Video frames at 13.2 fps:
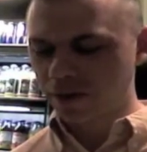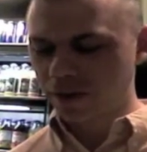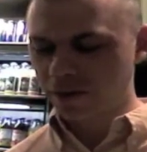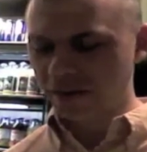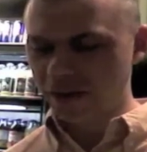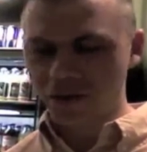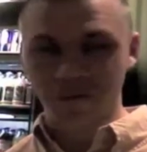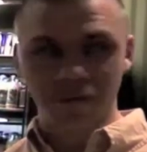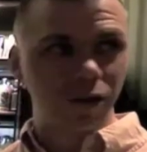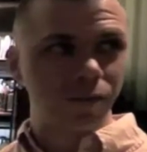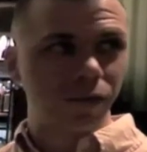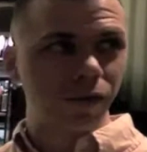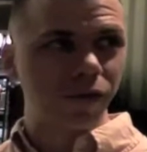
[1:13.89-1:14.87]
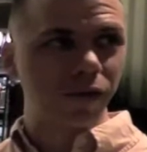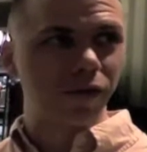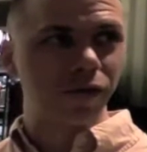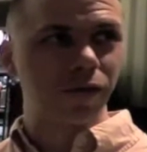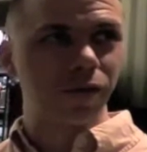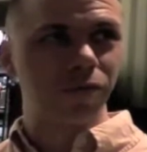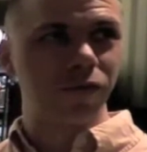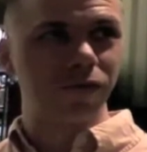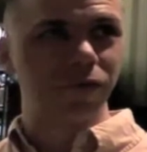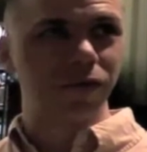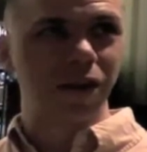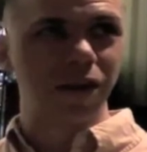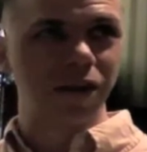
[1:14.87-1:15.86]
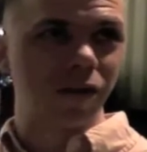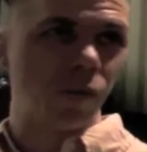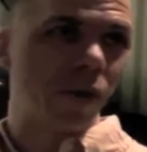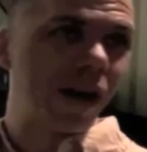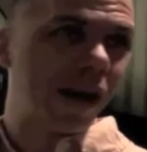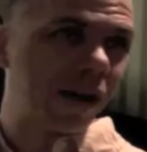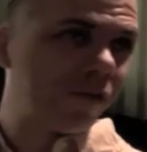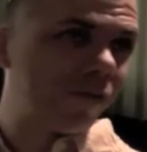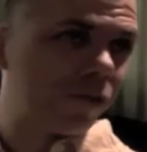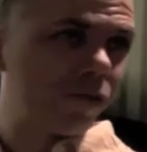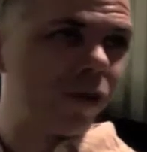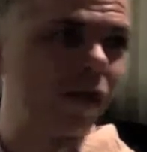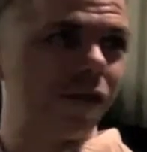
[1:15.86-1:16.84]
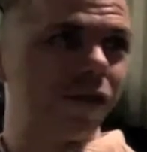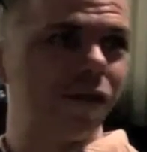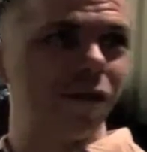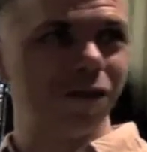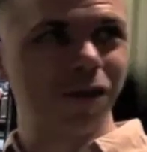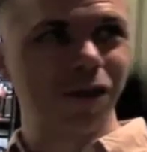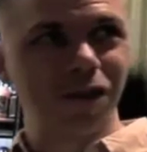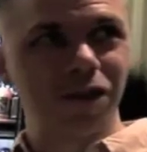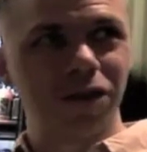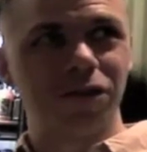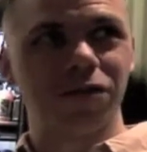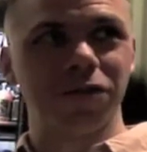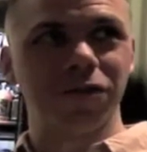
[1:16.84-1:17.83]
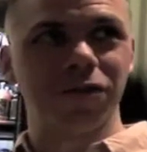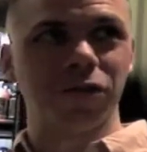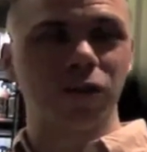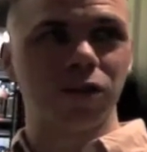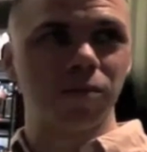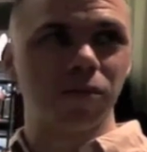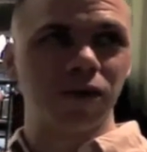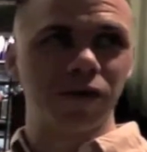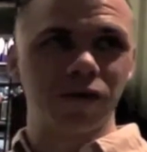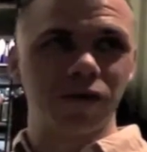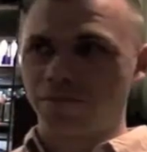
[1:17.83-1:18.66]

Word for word: that's actually very important in terms of in a way I infiltrated the conservatory, but